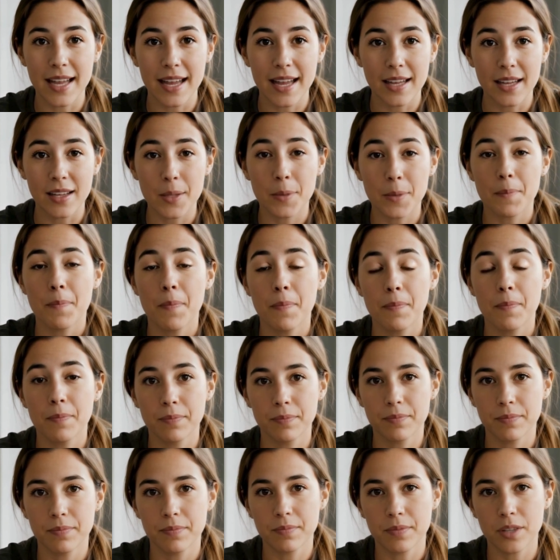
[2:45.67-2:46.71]
In short,
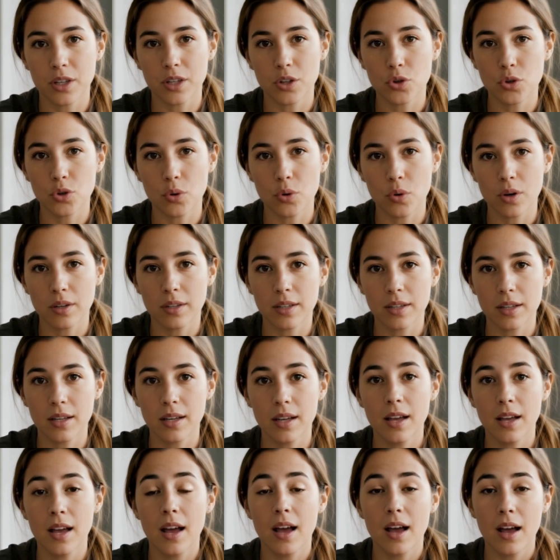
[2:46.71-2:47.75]
a
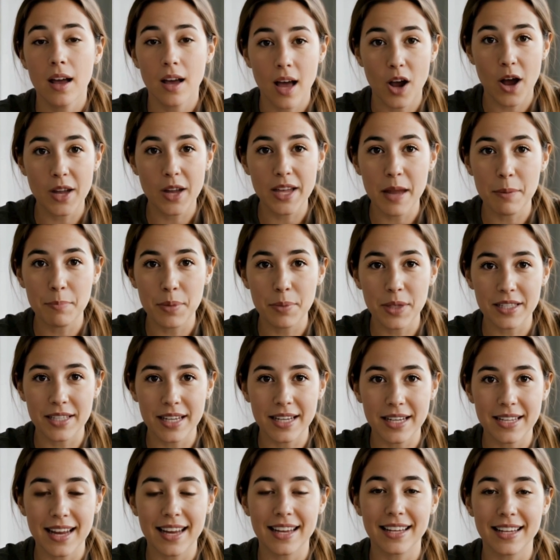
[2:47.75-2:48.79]
DMCA takedown can
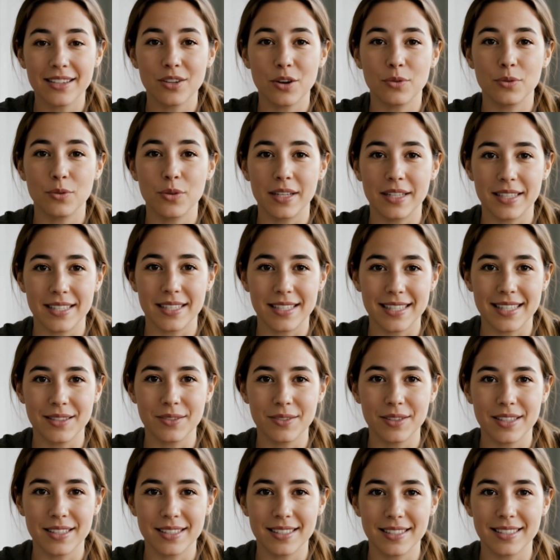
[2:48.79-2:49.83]
seriously disrupt your
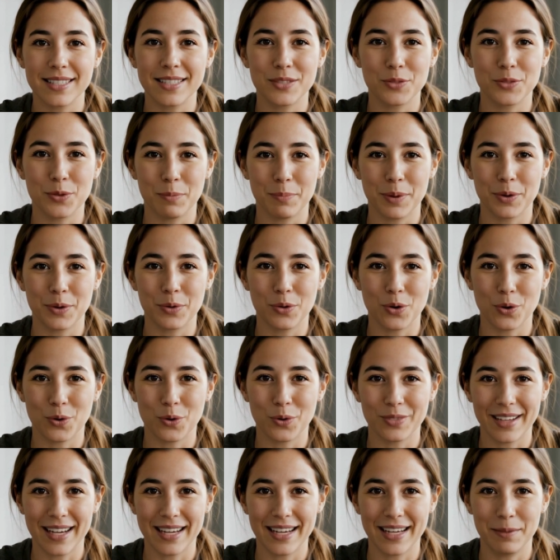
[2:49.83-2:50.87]
online business
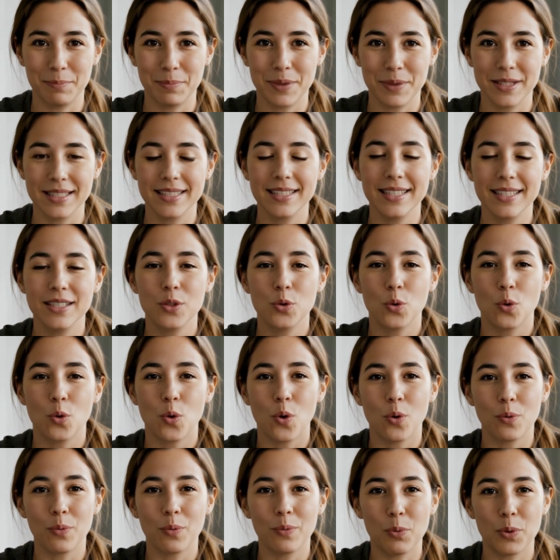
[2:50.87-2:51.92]
or personal
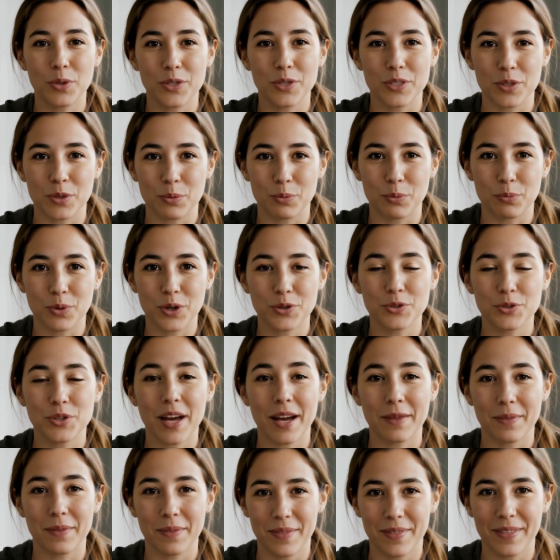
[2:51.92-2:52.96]
project.
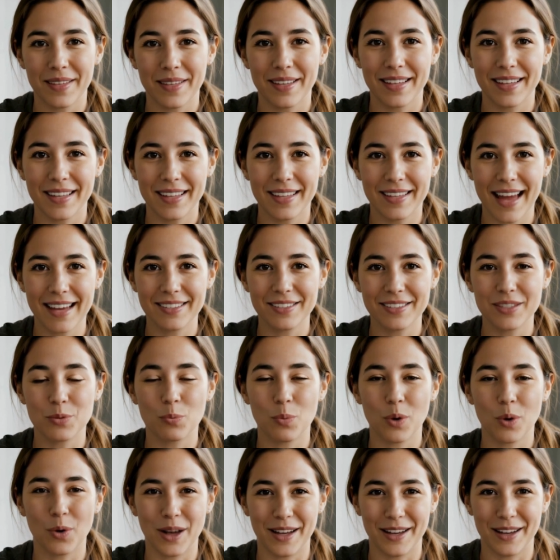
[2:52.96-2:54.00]
That's why hosting
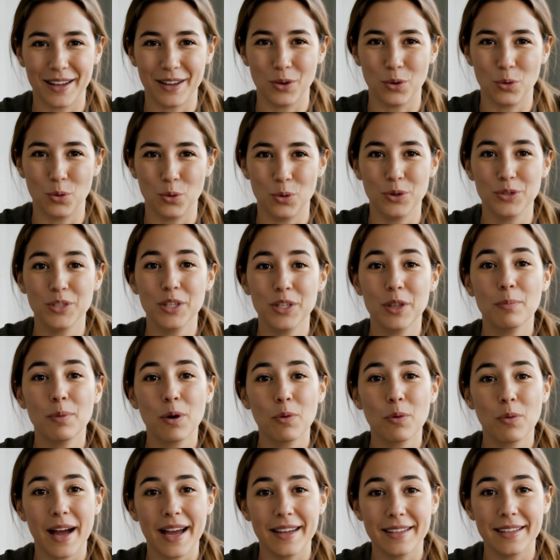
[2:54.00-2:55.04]
providers that
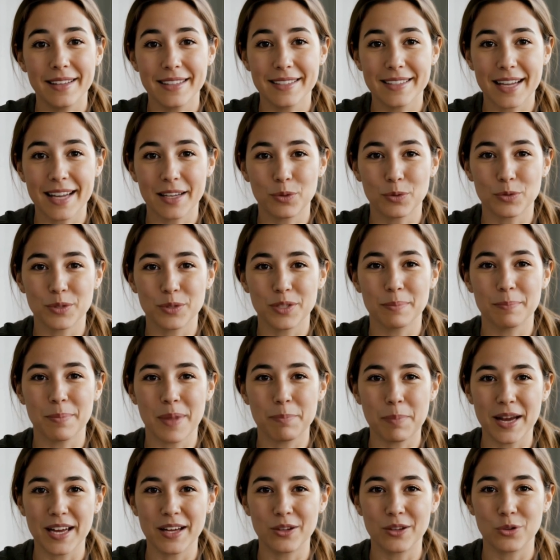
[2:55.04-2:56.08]
respect content
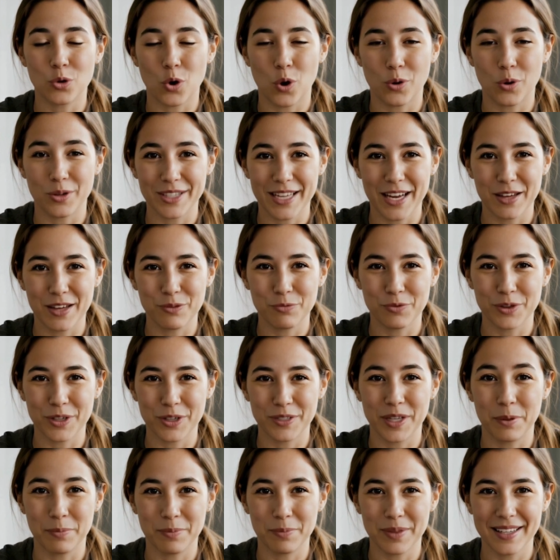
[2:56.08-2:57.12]
freedom,
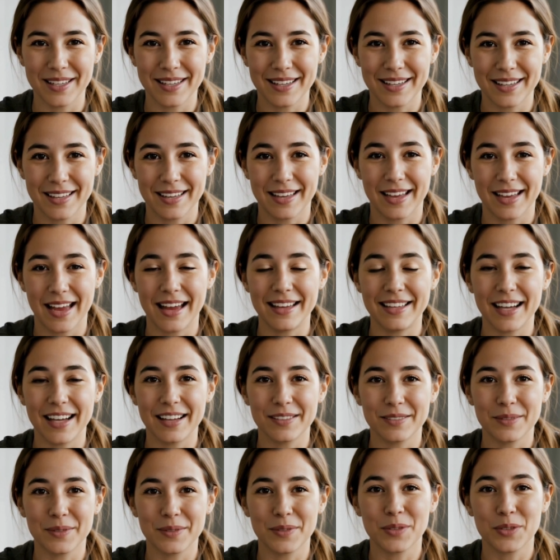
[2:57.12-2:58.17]
like QLoud
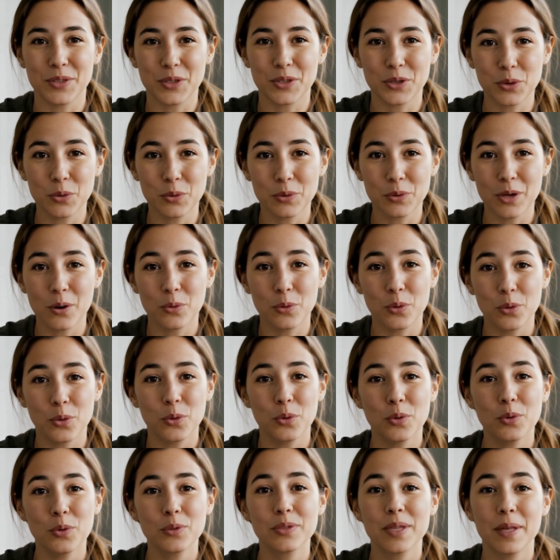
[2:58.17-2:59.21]
Host,
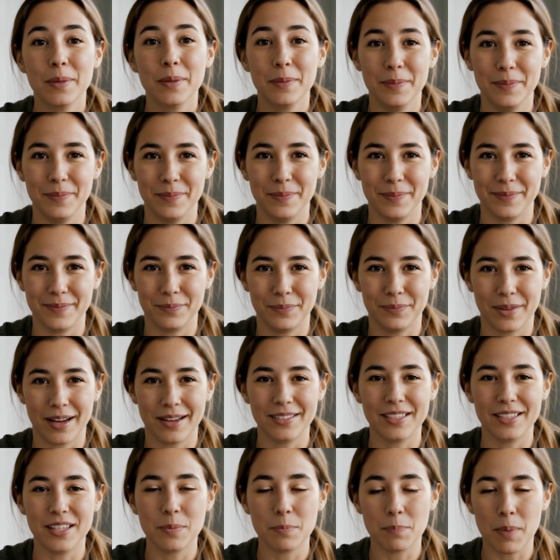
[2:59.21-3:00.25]
are a smart
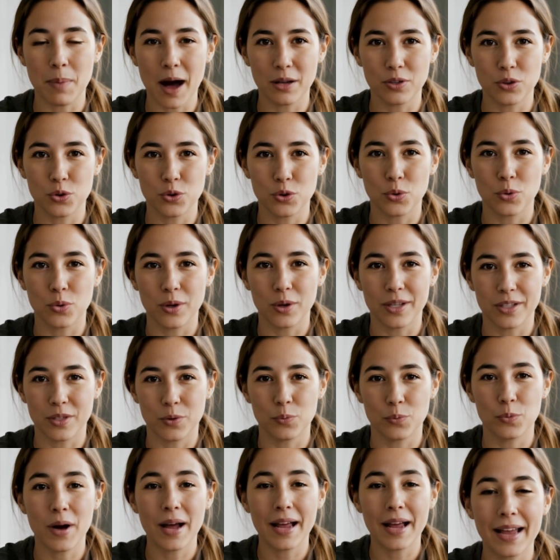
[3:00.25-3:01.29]
choice for
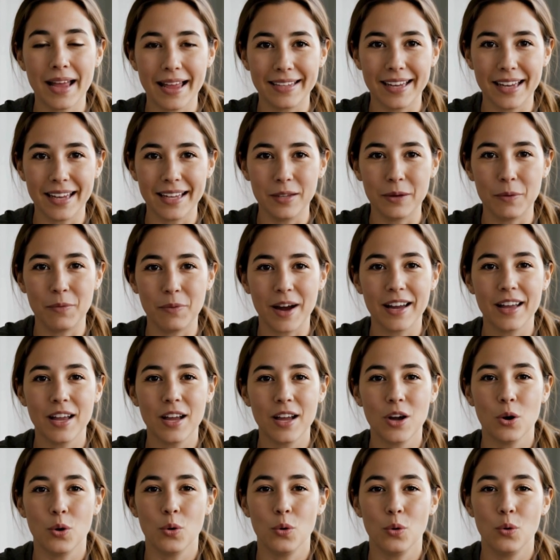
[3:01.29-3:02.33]
anyone who wants
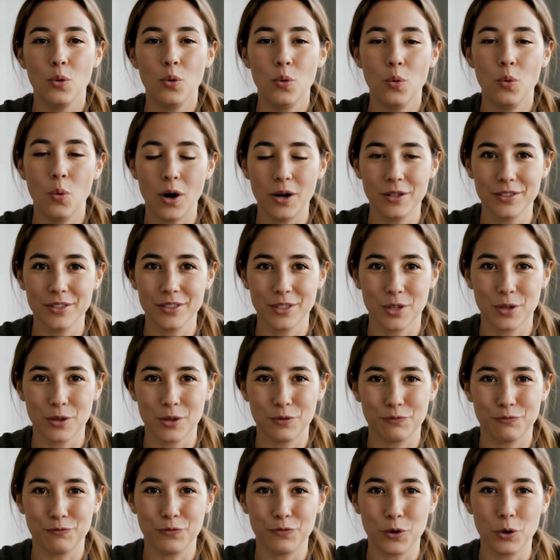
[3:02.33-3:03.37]
full control
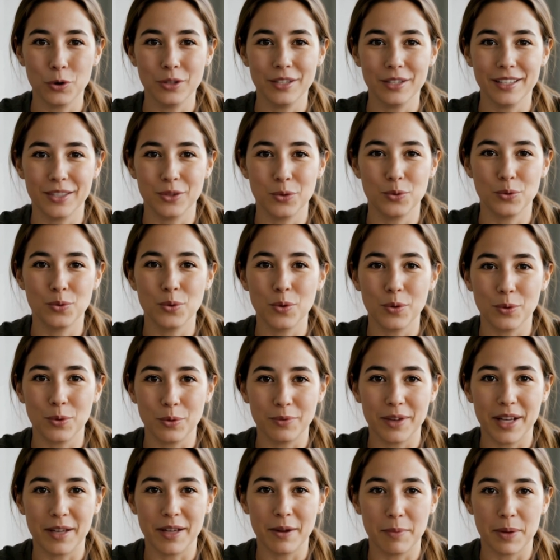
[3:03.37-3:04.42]
over their website
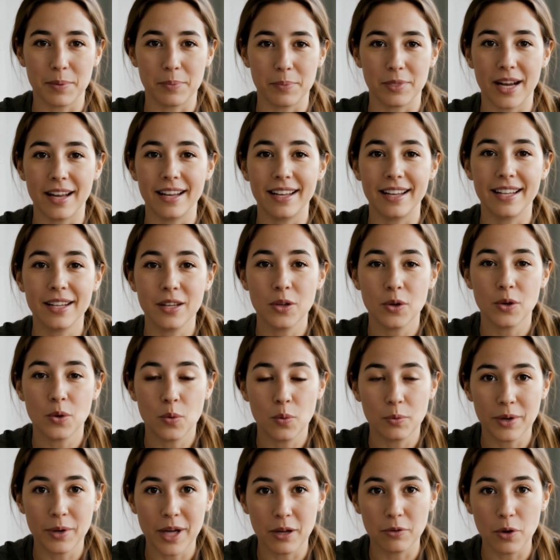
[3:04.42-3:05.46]
without
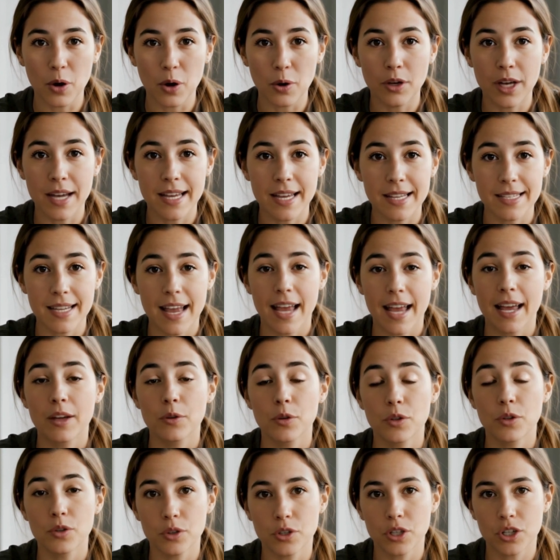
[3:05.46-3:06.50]
unnecessary restrictions.
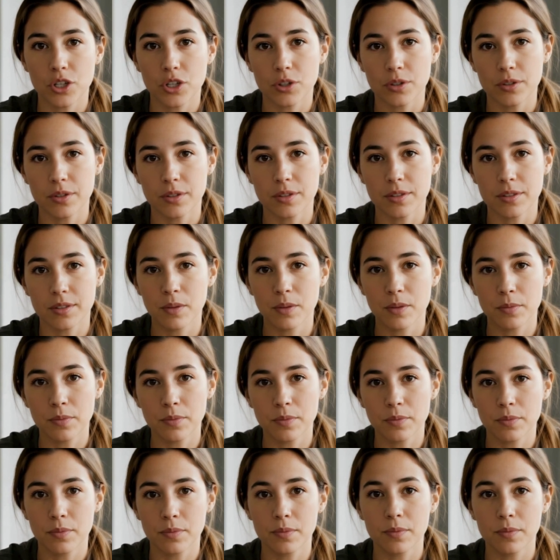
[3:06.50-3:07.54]
So,
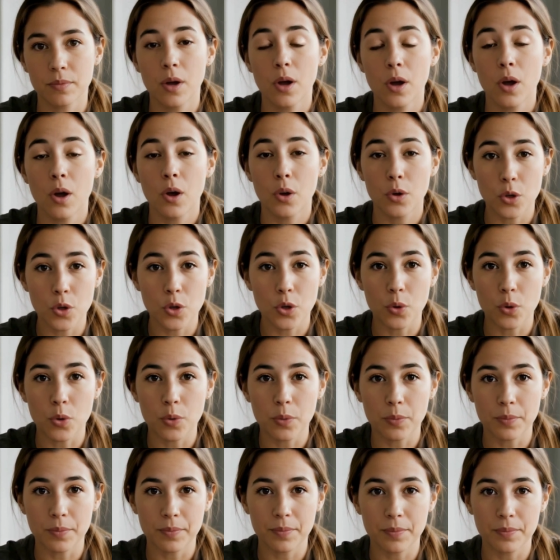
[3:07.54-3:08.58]

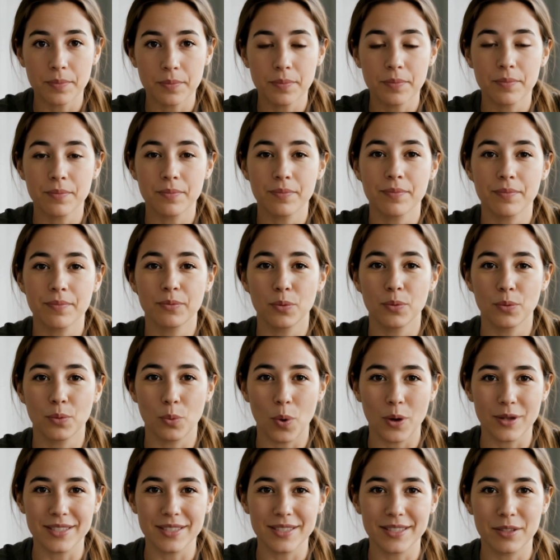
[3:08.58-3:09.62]
what's the difference
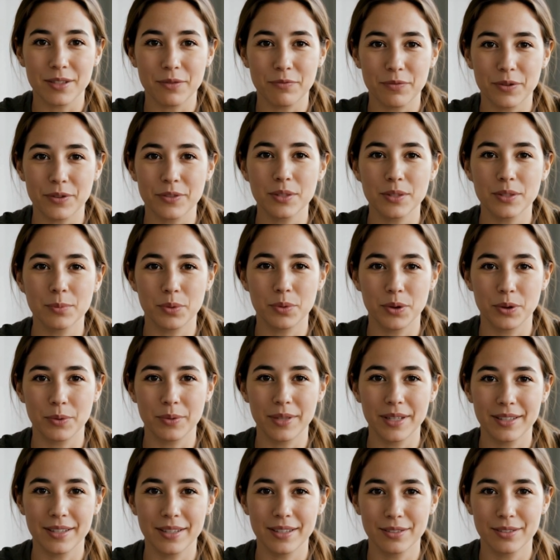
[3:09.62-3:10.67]
between regular
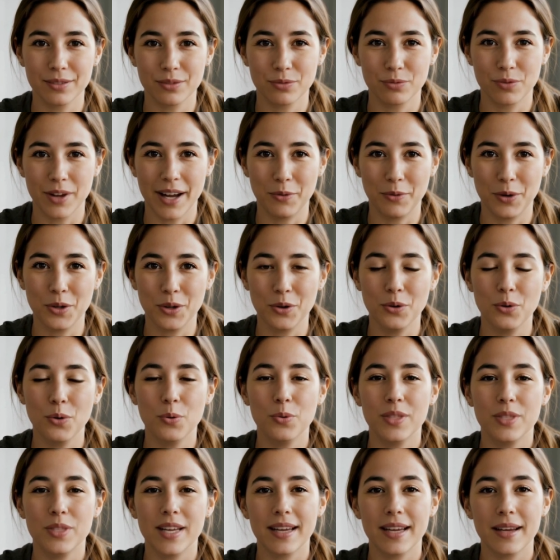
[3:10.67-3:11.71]
hosting
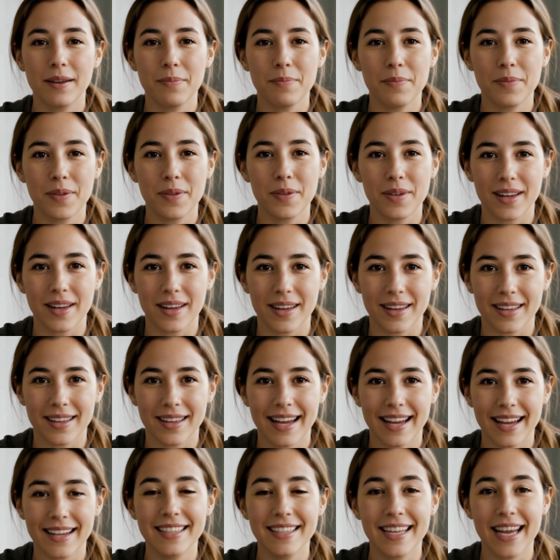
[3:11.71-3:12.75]
and DMCA
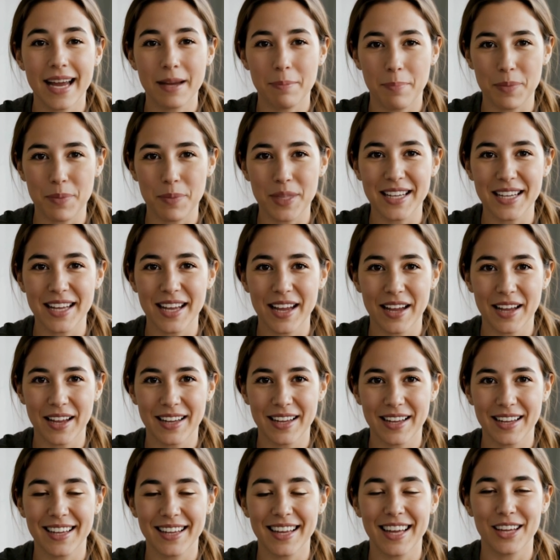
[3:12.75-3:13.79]
ignored
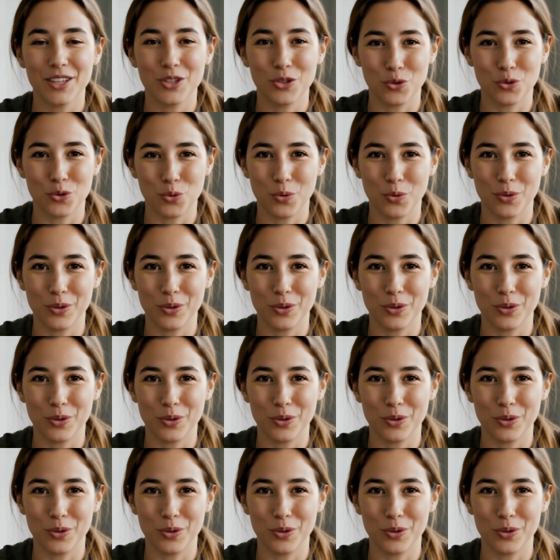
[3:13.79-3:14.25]
hosting?